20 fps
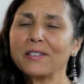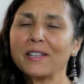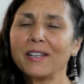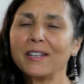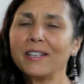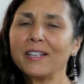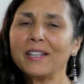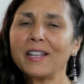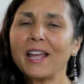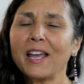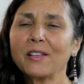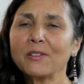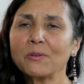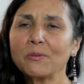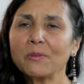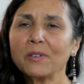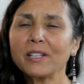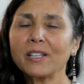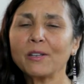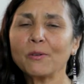and it has
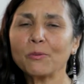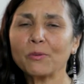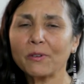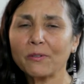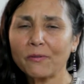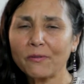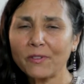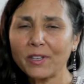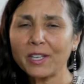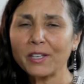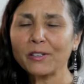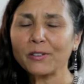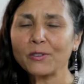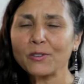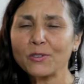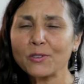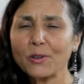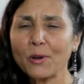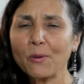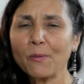really revealed
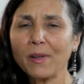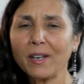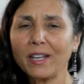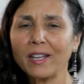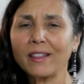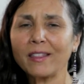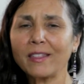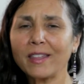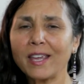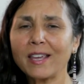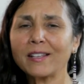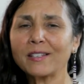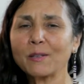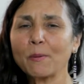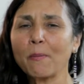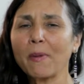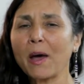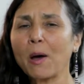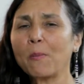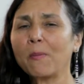so many things
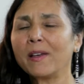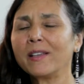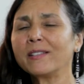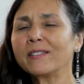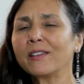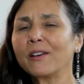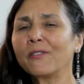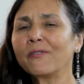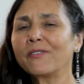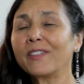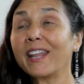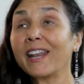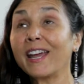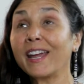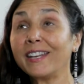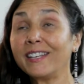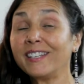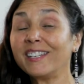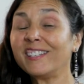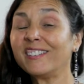about myself that I
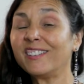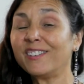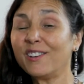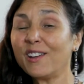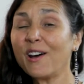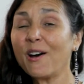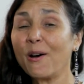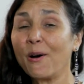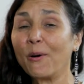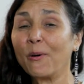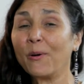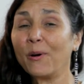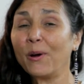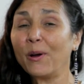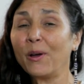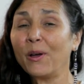didn't know.